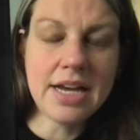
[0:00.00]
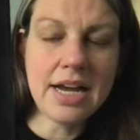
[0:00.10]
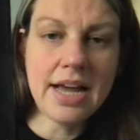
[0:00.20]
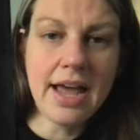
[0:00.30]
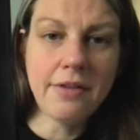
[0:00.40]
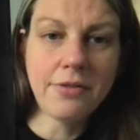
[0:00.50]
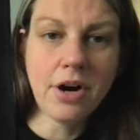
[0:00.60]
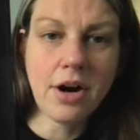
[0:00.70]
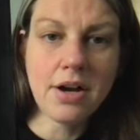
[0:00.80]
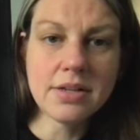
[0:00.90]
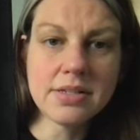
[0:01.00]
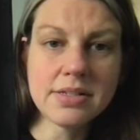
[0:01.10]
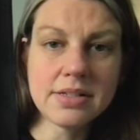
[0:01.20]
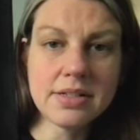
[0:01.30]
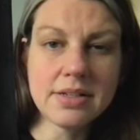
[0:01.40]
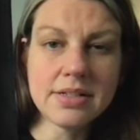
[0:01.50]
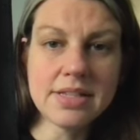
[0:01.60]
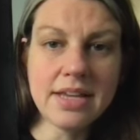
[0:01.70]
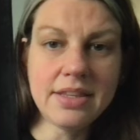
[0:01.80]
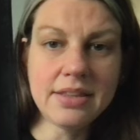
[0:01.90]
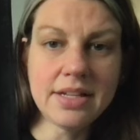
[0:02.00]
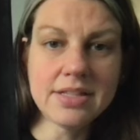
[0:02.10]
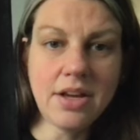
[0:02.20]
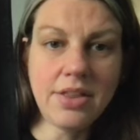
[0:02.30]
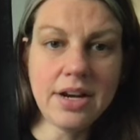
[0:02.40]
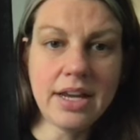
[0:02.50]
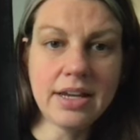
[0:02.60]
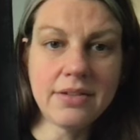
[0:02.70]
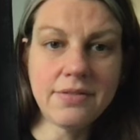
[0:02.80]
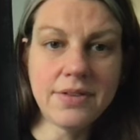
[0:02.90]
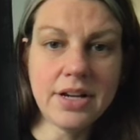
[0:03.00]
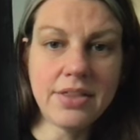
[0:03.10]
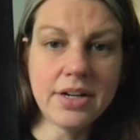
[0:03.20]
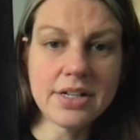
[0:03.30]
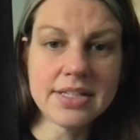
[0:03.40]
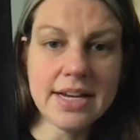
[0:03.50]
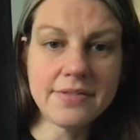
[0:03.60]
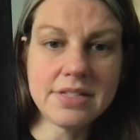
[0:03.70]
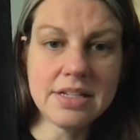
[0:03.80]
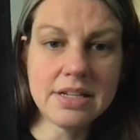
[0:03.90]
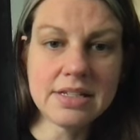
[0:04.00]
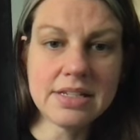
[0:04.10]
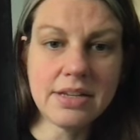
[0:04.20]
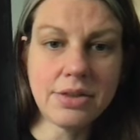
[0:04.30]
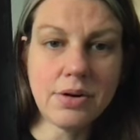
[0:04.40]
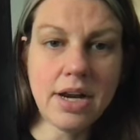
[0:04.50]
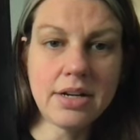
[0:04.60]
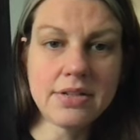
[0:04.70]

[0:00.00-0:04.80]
a half cross because I think that's all that I can fit on there because I have CXC thread.